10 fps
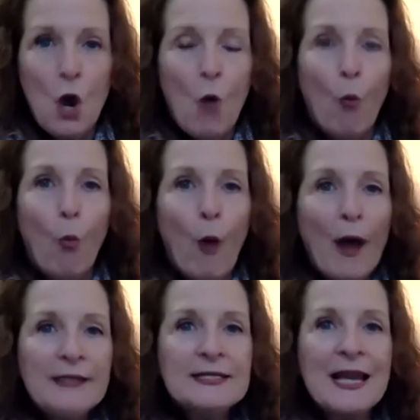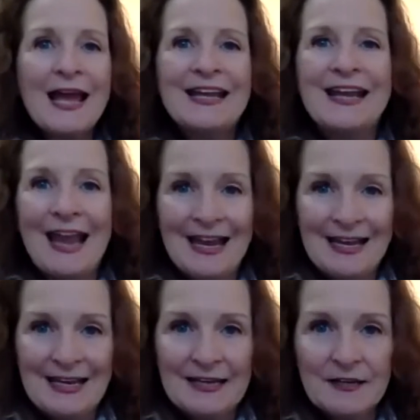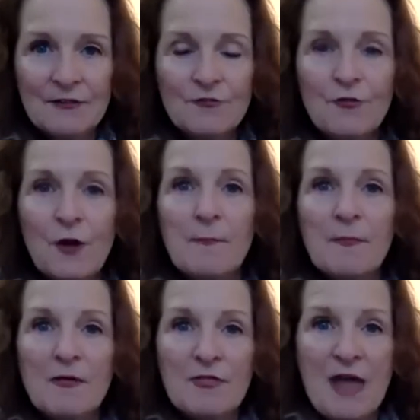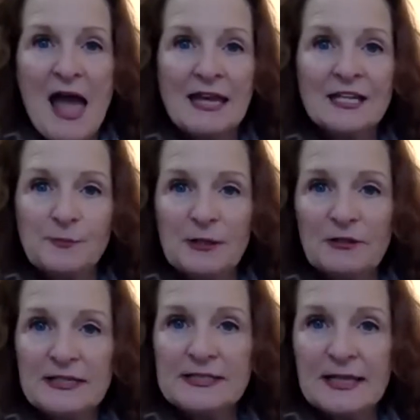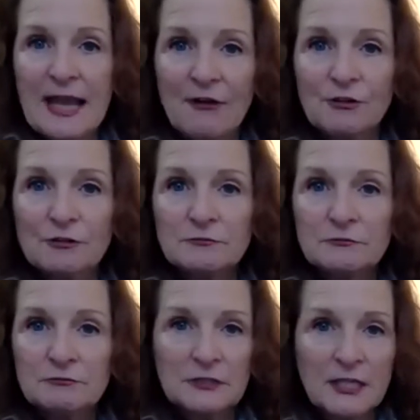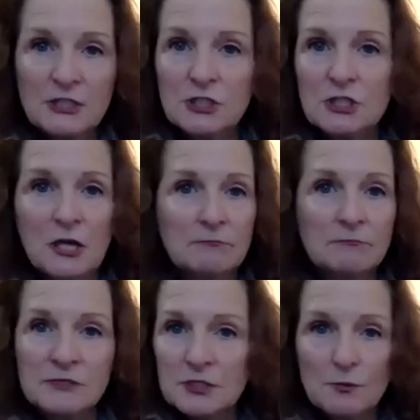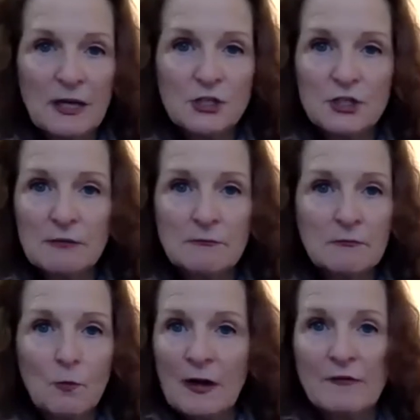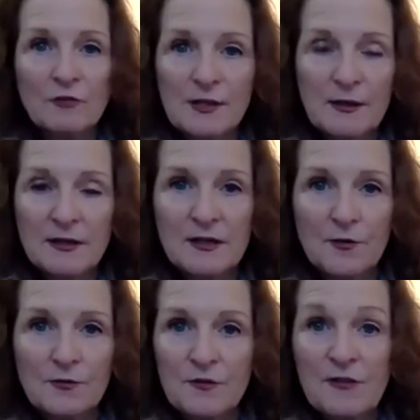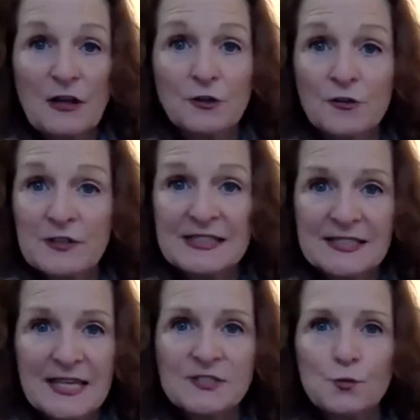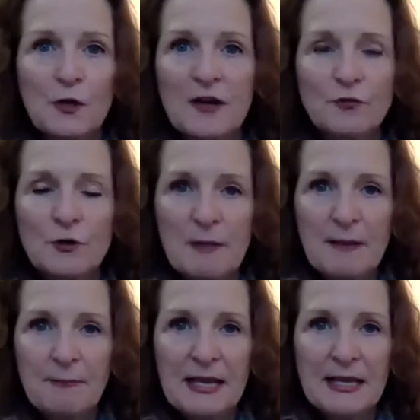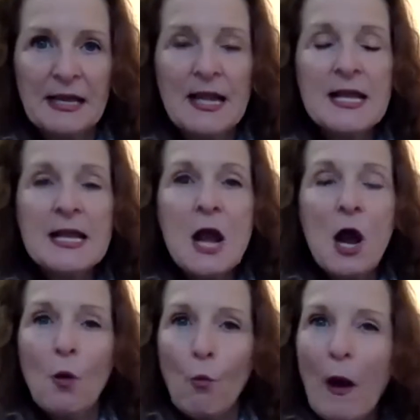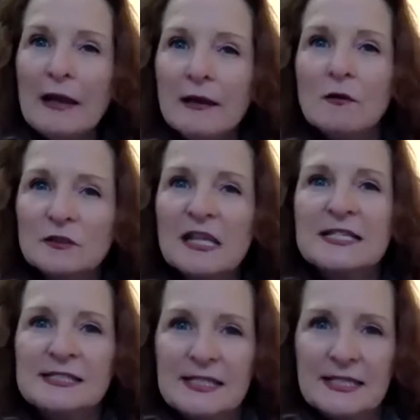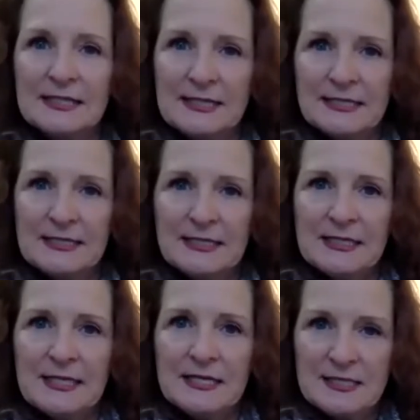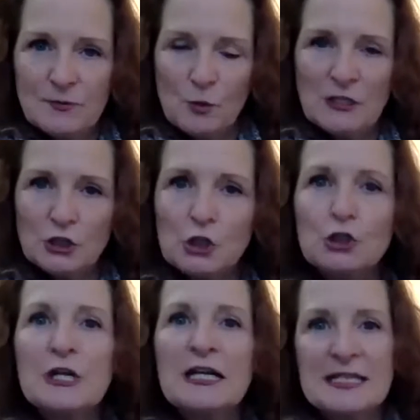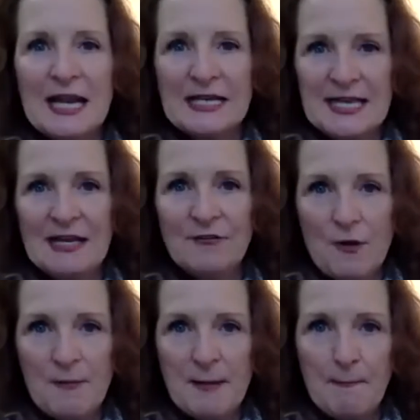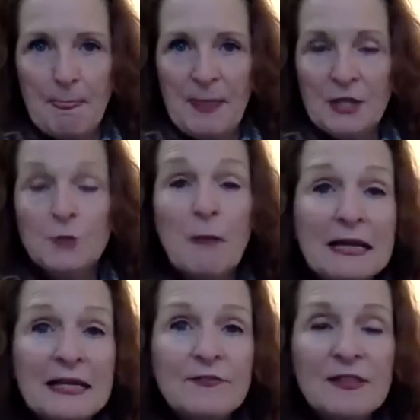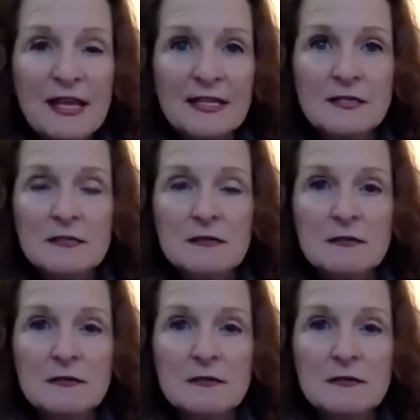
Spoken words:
What did I gain from that experience, encounter, relationship, situation, whatever the failure, the success, whatever it might be? What lesson, what learning did I take from it? You might even then